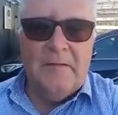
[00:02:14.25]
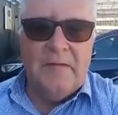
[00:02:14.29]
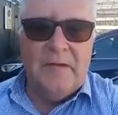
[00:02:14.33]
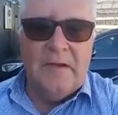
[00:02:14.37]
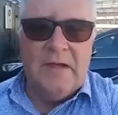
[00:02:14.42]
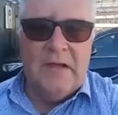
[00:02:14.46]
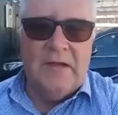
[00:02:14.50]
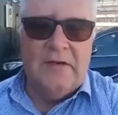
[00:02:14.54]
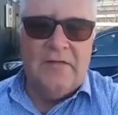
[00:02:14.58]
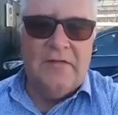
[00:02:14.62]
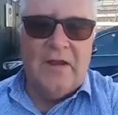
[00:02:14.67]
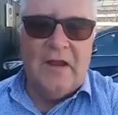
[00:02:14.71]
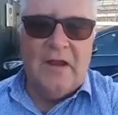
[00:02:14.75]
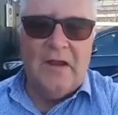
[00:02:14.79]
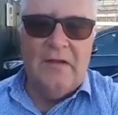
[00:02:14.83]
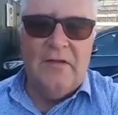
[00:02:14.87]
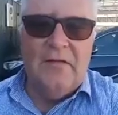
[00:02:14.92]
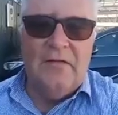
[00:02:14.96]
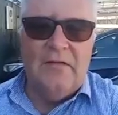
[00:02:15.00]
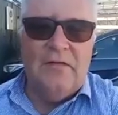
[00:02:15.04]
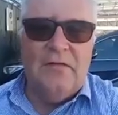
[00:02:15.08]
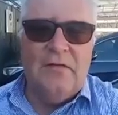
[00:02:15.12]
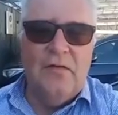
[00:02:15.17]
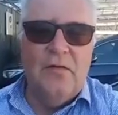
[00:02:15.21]
The
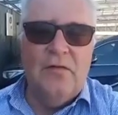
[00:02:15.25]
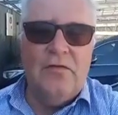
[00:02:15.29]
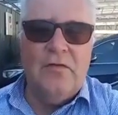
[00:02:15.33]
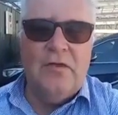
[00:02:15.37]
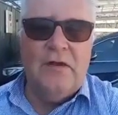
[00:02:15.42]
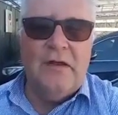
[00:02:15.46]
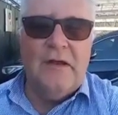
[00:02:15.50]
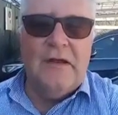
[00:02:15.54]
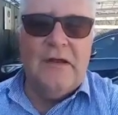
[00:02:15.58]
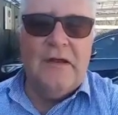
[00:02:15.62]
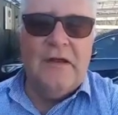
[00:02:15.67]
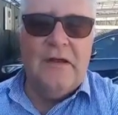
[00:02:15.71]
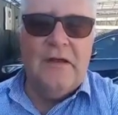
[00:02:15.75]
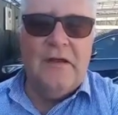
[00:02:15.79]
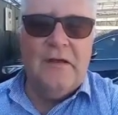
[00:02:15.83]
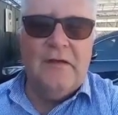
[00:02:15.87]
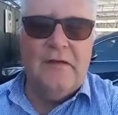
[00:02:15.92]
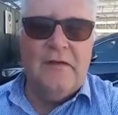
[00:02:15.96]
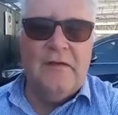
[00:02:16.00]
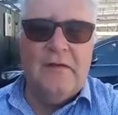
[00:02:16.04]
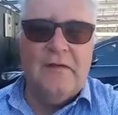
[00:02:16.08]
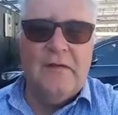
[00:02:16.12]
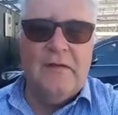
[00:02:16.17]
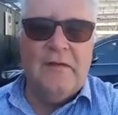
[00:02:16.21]
challenge usually
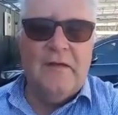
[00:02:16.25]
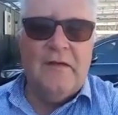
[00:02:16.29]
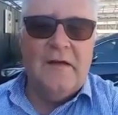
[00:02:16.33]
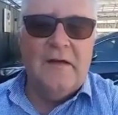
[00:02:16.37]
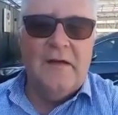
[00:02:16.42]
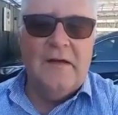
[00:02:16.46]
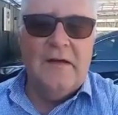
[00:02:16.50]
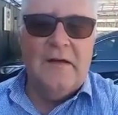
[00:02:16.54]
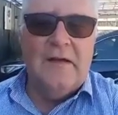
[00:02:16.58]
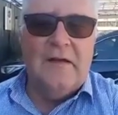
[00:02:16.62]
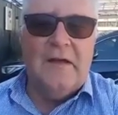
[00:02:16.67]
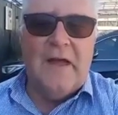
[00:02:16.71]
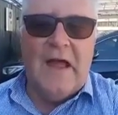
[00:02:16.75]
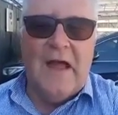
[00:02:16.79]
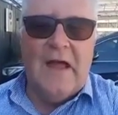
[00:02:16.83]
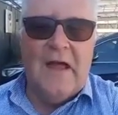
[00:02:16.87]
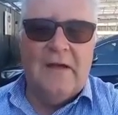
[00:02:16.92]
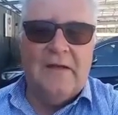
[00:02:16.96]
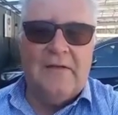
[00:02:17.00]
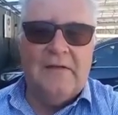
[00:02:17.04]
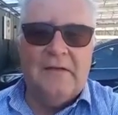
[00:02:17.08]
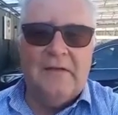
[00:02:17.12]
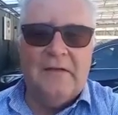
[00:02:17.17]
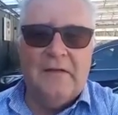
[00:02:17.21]
is
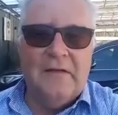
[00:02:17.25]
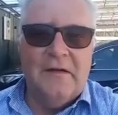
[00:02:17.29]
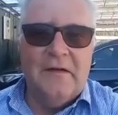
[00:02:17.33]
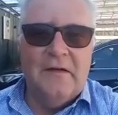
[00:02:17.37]
that